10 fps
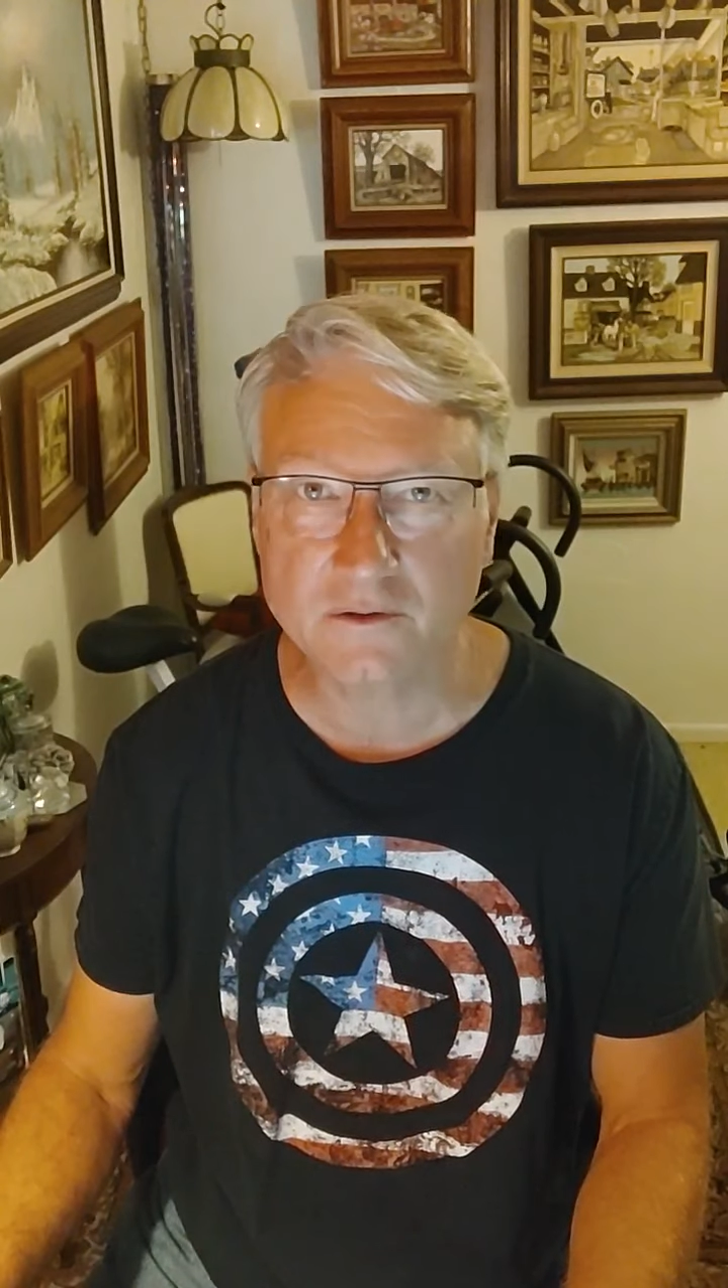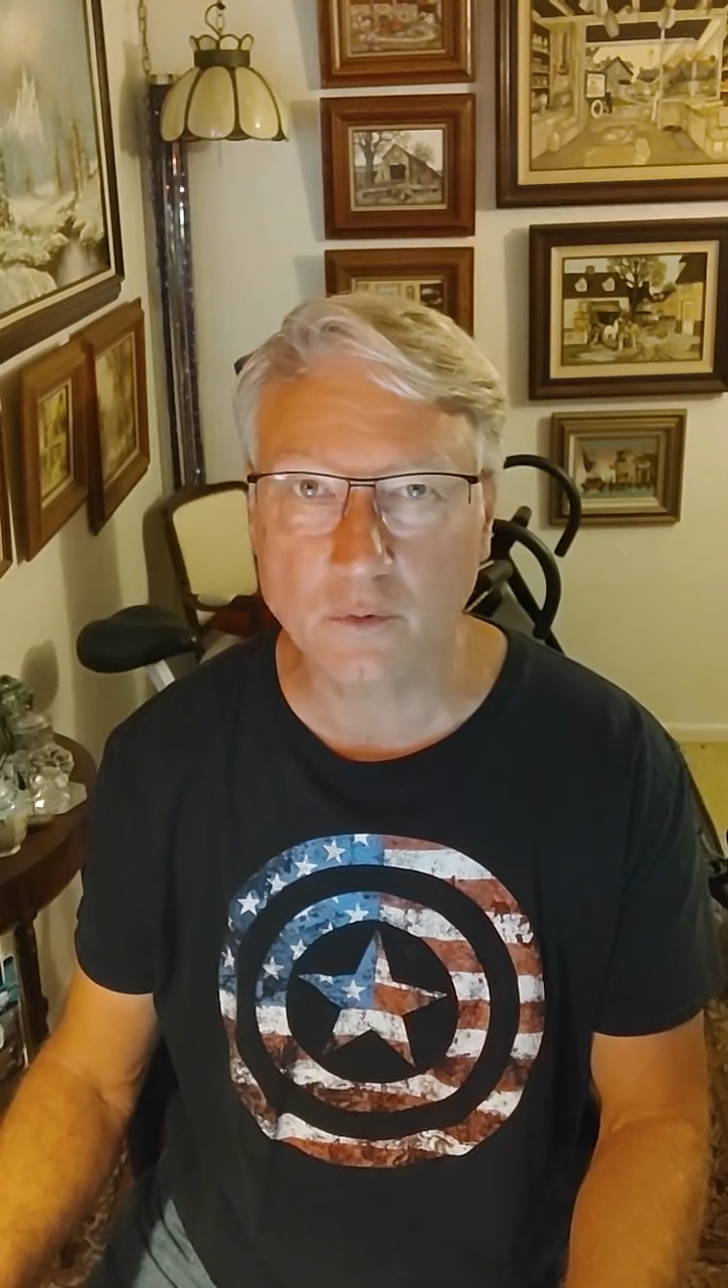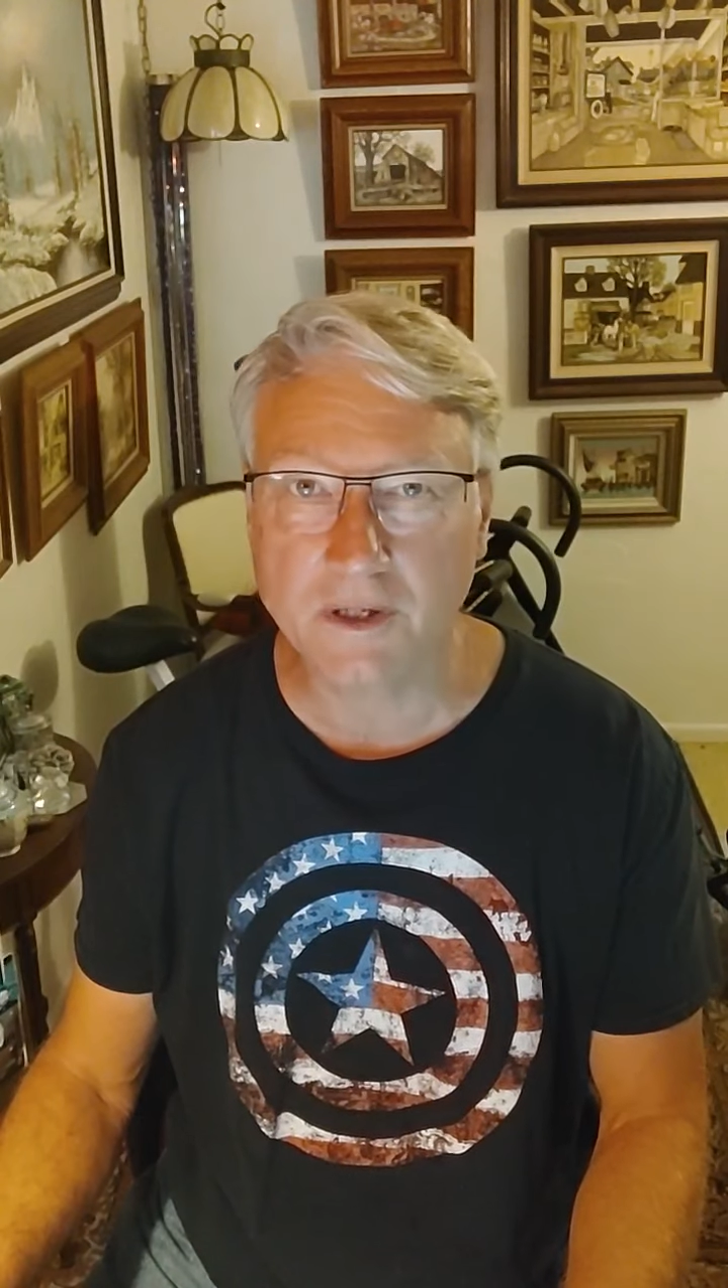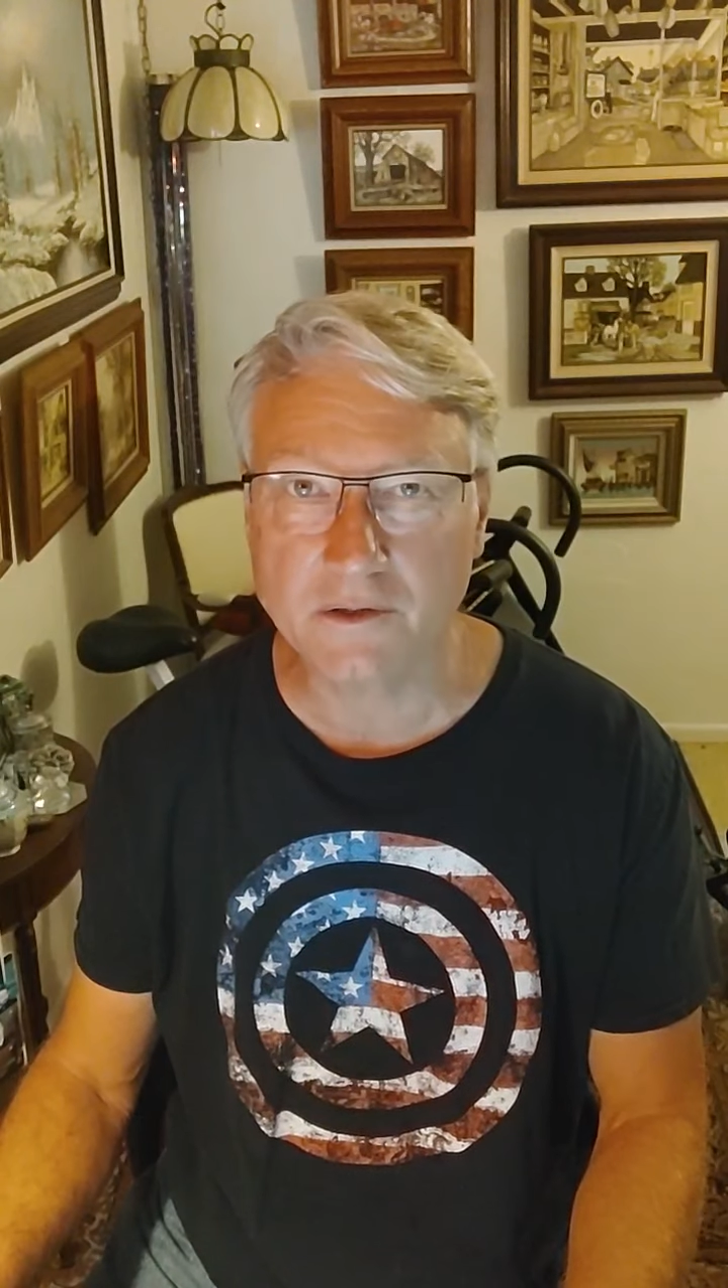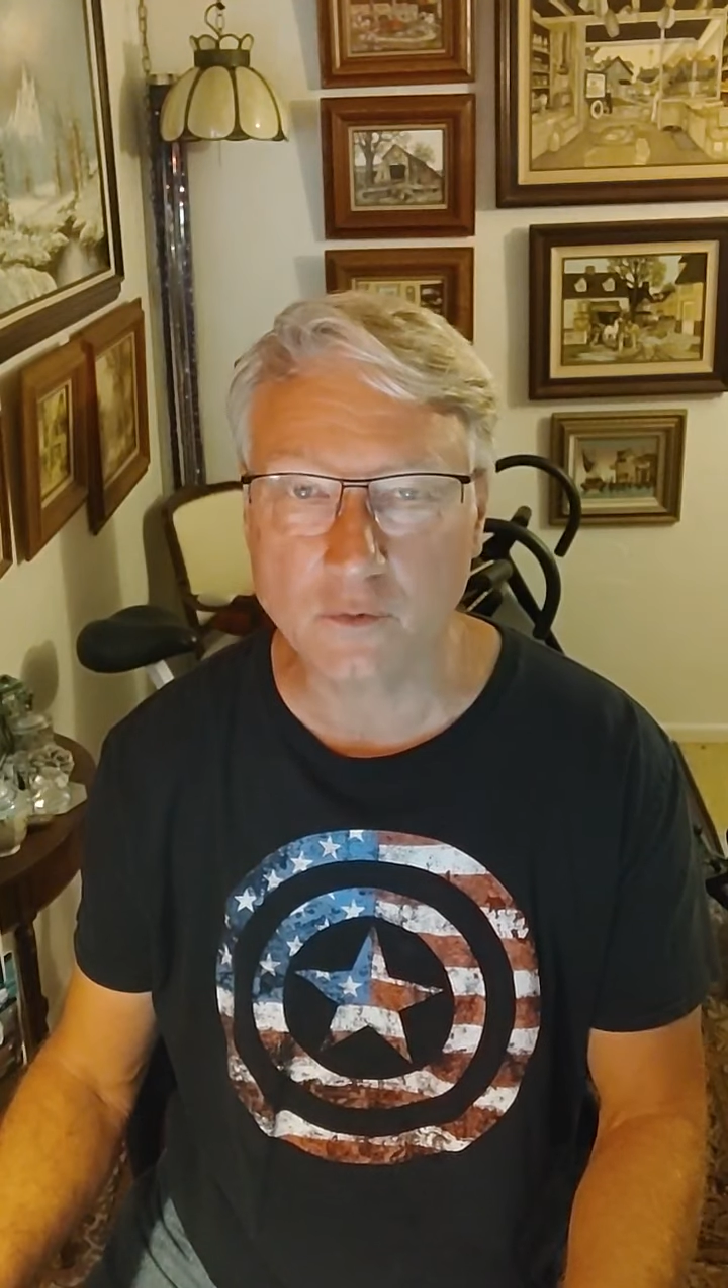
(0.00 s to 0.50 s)

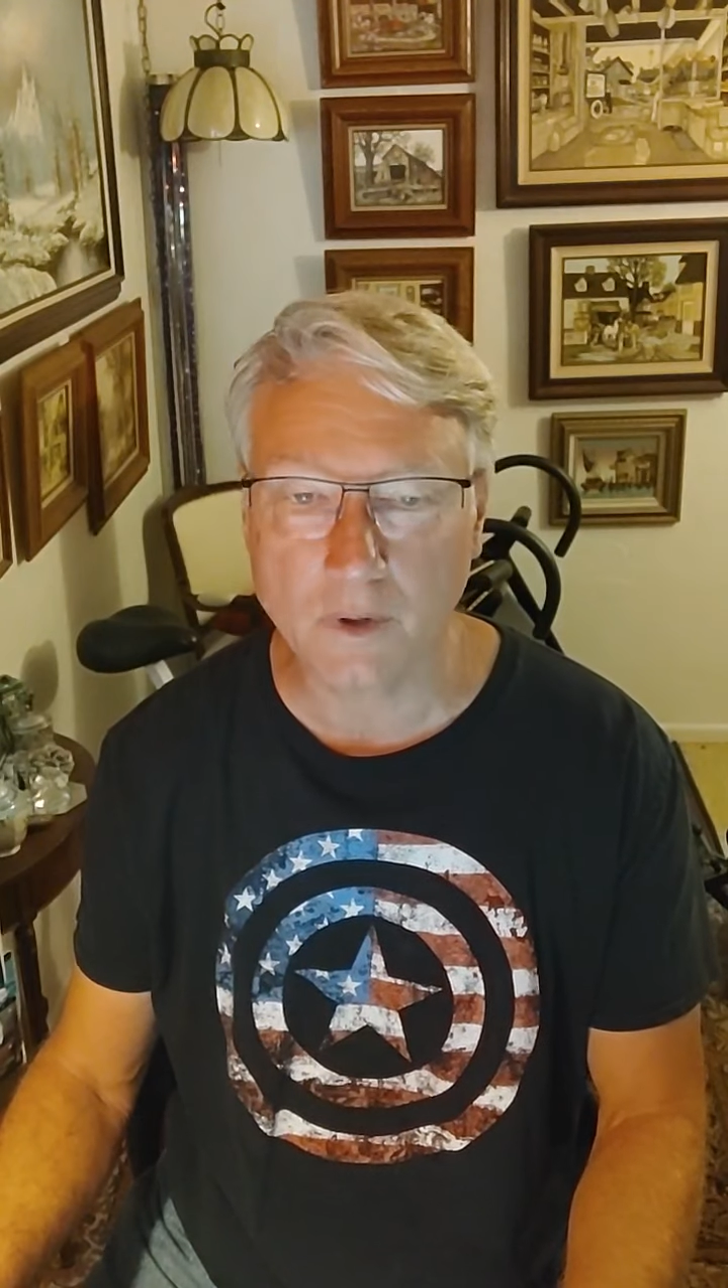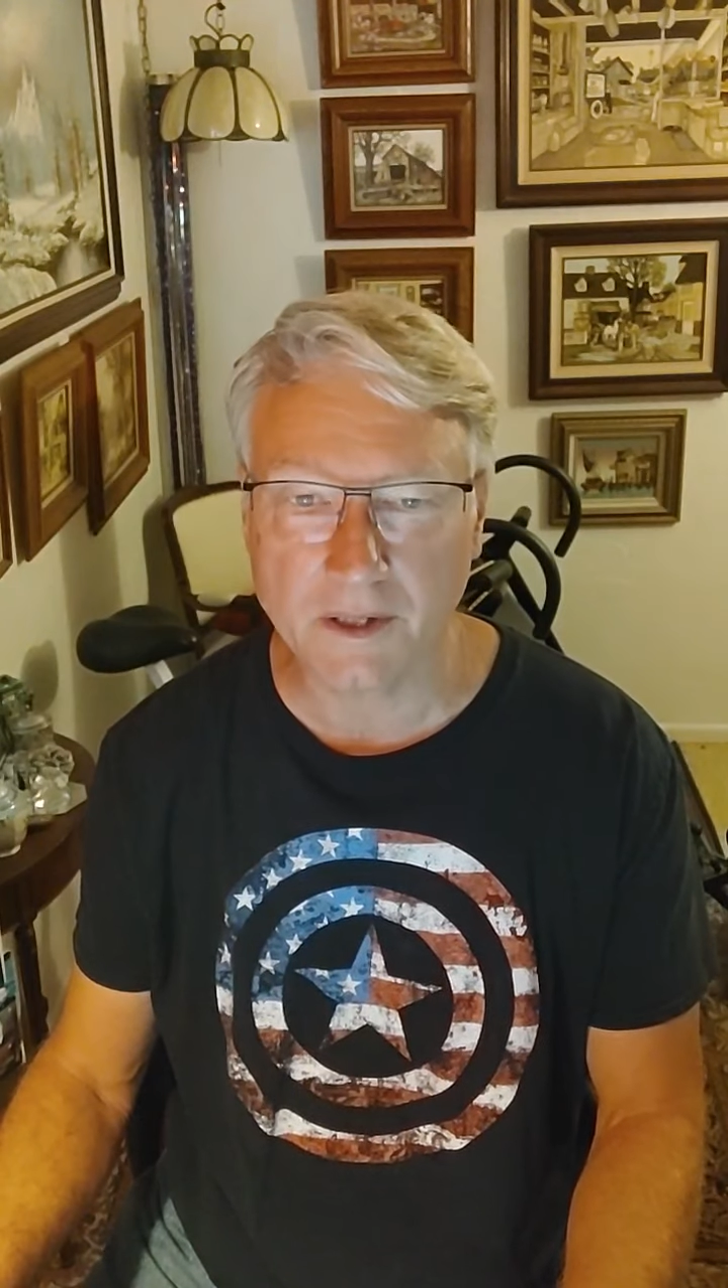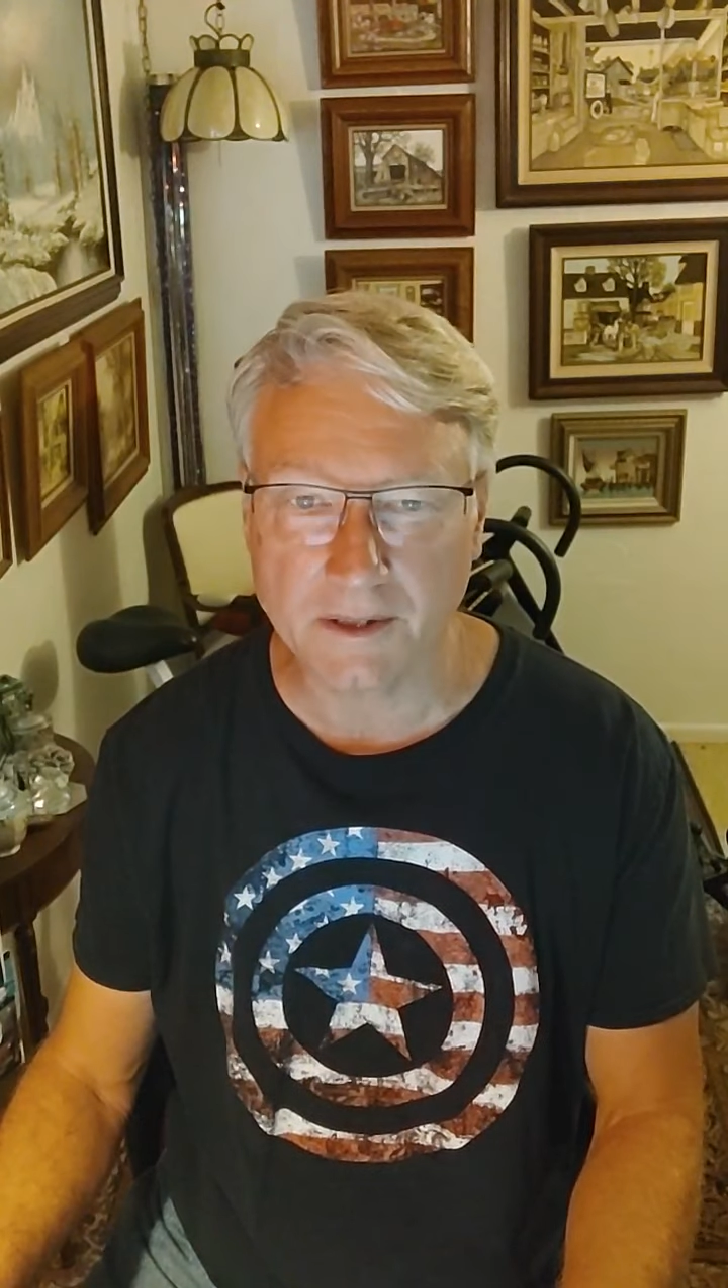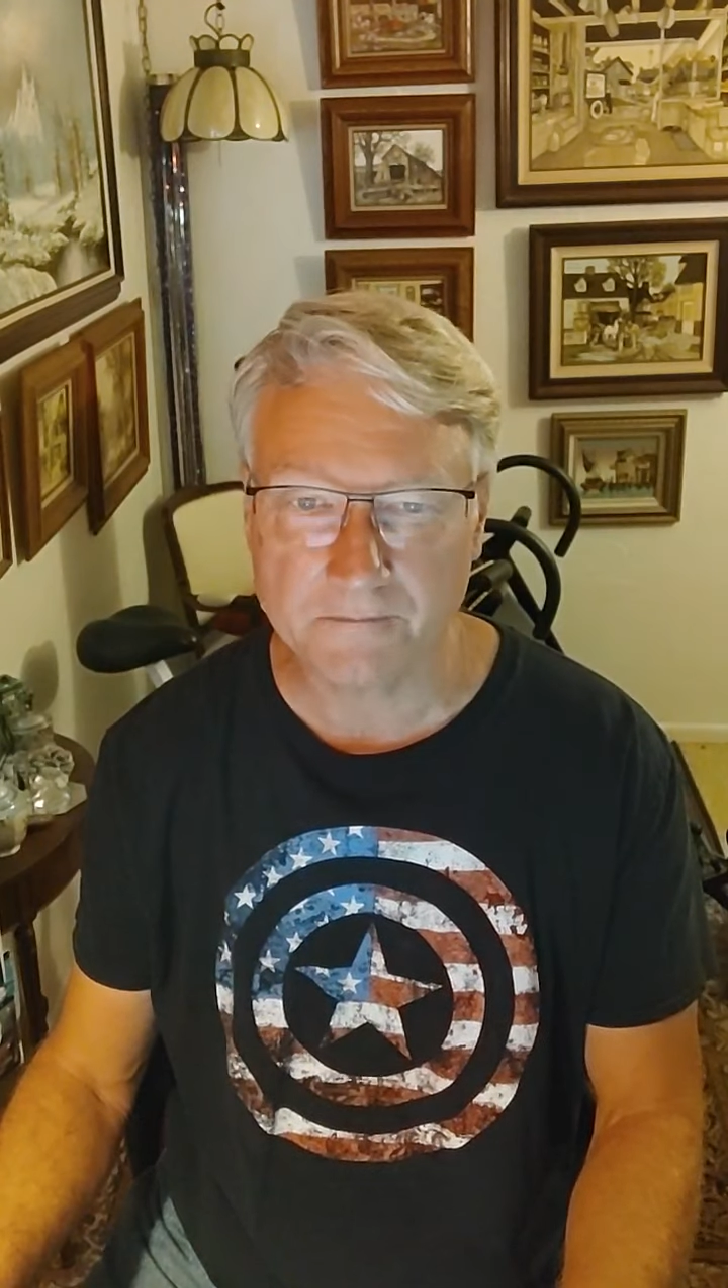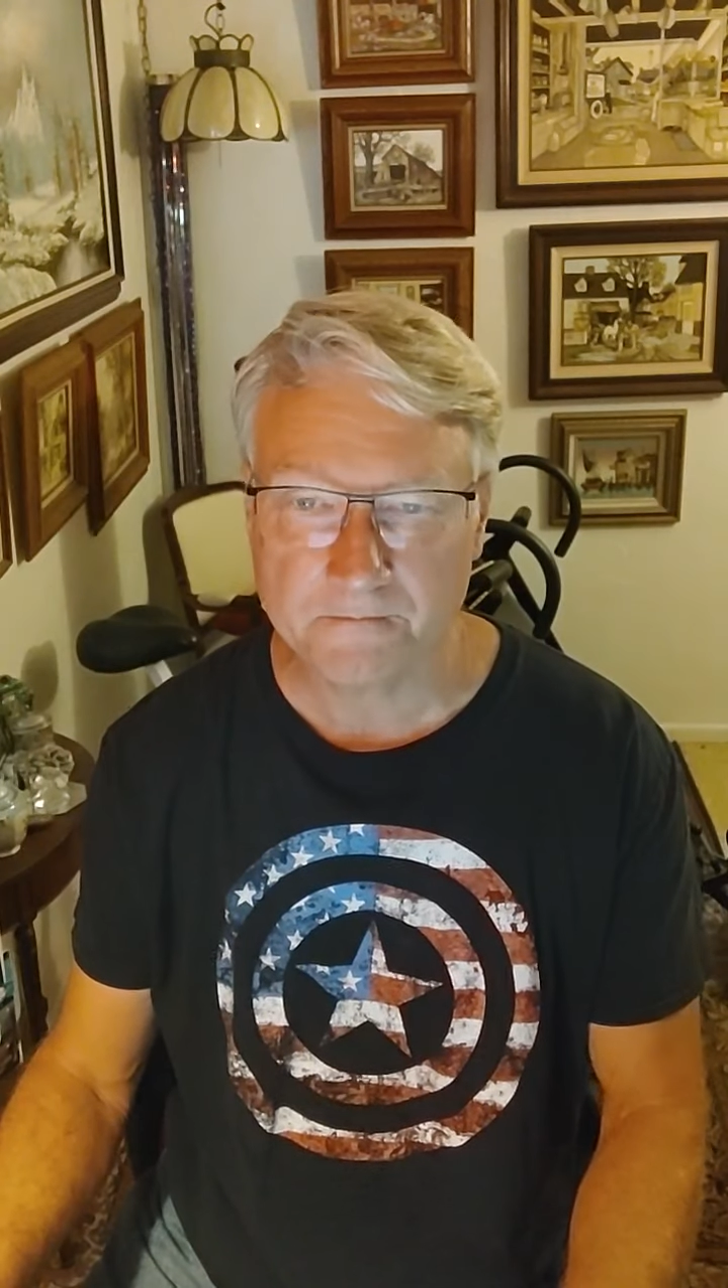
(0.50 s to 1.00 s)

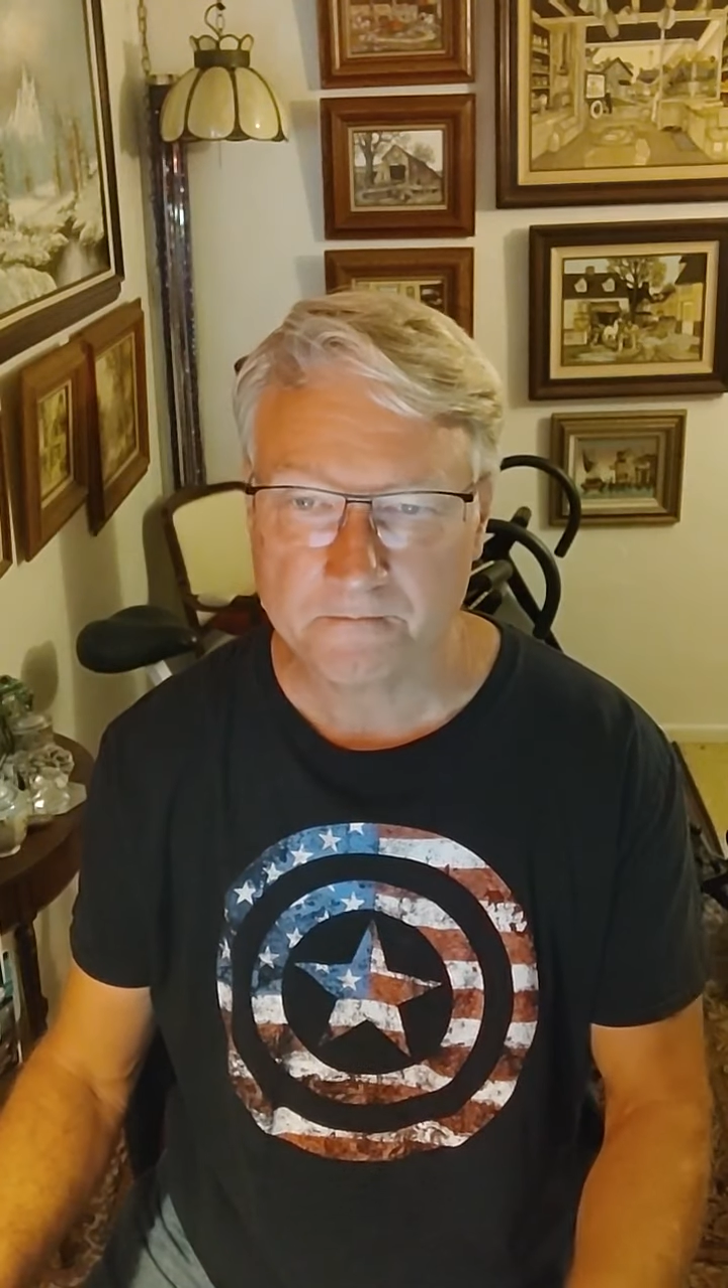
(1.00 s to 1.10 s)
2020.